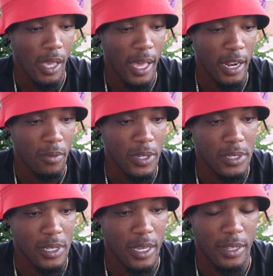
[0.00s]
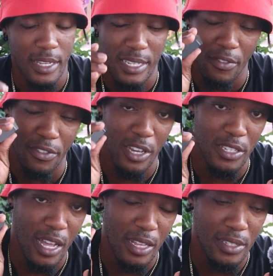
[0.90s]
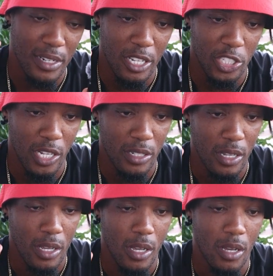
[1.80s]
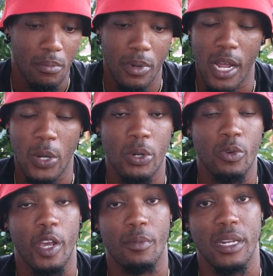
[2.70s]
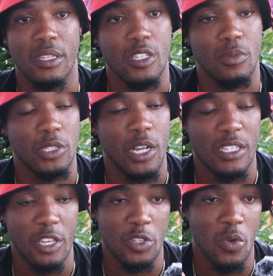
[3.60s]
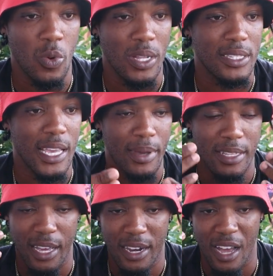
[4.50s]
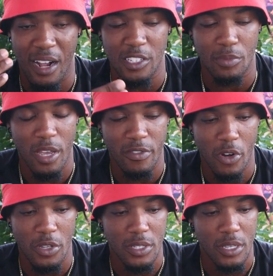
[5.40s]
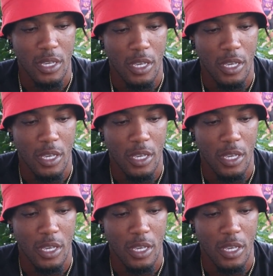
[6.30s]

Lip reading: And I must say these have noise cancellation, but I won't recommend it so much because I use it one time, it kind of alter my voice.